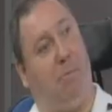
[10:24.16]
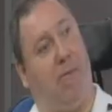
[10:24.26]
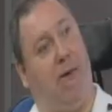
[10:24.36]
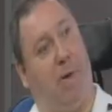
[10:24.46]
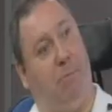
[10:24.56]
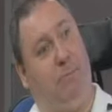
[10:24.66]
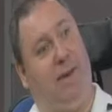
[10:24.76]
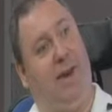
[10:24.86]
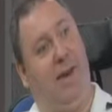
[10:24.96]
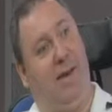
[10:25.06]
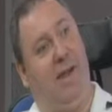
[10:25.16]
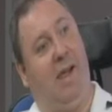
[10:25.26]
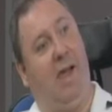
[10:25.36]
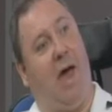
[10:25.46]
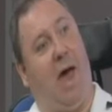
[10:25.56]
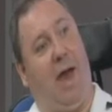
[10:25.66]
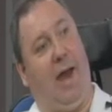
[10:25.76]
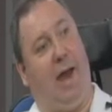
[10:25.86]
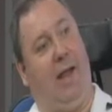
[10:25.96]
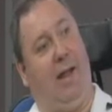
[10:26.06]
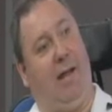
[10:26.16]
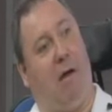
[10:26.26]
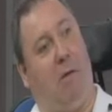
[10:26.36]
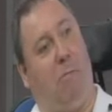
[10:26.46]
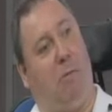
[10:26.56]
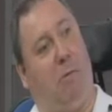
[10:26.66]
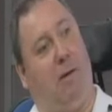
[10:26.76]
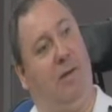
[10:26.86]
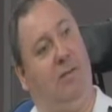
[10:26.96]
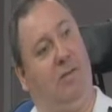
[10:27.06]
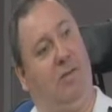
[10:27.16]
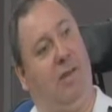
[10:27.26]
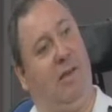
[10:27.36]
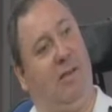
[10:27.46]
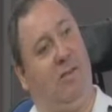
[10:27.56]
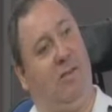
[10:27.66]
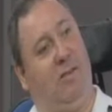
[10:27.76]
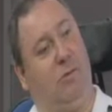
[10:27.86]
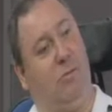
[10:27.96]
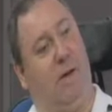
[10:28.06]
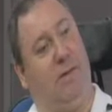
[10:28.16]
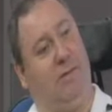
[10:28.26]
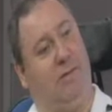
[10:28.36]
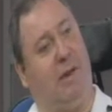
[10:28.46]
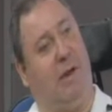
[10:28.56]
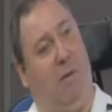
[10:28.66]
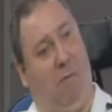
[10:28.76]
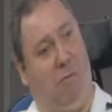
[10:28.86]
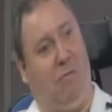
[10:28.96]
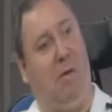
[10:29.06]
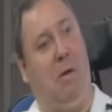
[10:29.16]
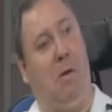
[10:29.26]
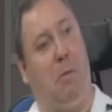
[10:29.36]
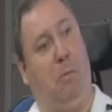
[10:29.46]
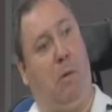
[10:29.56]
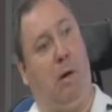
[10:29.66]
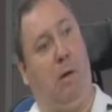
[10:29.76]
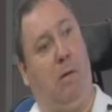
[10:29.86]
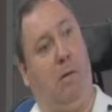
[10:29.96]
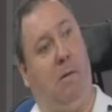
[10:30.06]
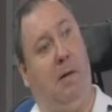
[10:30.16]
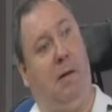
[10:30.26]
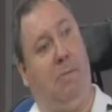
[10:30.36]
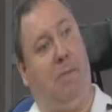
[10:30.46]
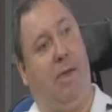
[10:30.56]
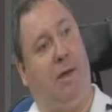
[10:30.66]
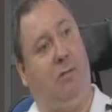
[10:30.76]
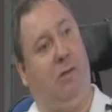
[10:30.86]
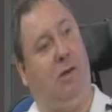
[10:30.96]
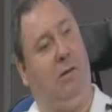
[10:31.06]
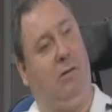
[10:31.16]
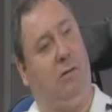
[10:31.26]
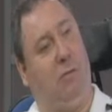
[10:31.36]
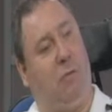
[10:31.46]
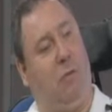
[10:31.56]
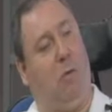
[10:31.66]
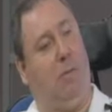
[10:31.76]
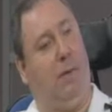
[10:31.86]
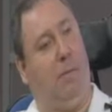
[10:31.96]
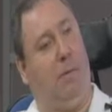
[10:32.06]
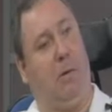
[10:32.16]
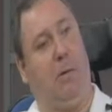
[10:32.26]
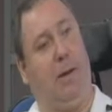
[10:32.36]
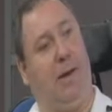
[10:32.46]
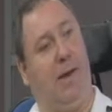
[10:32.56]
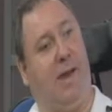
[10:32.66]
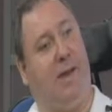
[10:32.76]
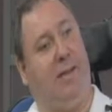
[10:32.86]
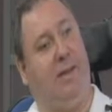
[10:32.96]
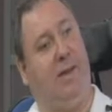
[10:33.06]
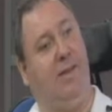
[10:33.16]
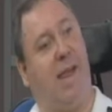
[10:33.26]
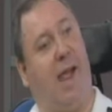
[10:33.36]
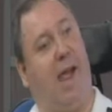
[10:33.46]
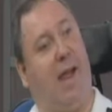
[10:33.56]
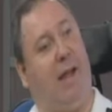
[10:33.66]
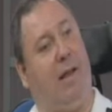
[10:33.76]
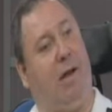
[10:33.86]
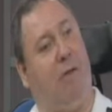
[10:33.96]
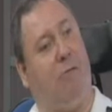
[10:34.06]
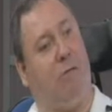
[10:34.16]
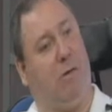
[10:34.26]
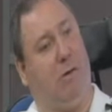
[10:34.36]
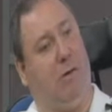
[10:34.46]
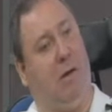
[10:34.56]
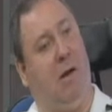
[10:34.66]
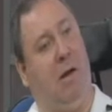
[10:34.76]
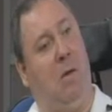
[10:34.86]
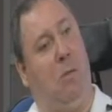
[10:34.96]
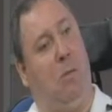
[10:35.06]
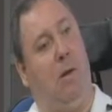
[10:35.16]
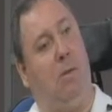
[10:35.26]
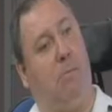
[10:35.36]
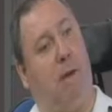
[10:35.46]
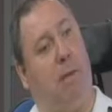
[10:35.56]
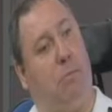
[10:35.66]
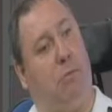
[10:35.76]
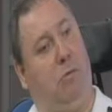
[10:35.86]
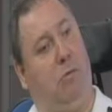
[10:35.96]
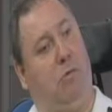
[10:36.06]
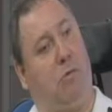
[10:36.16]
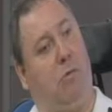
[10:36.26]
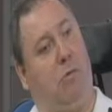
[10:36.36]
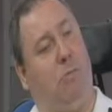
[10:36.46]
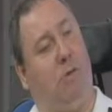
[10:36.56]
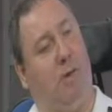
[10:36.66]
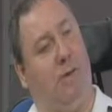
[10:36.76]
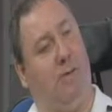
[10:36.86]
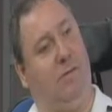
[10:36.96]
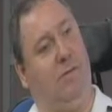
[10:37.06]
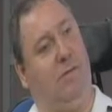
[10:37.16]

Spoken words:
that I had a couple incidences myself where they changed the formulary and they did not cover one of my prescriptions.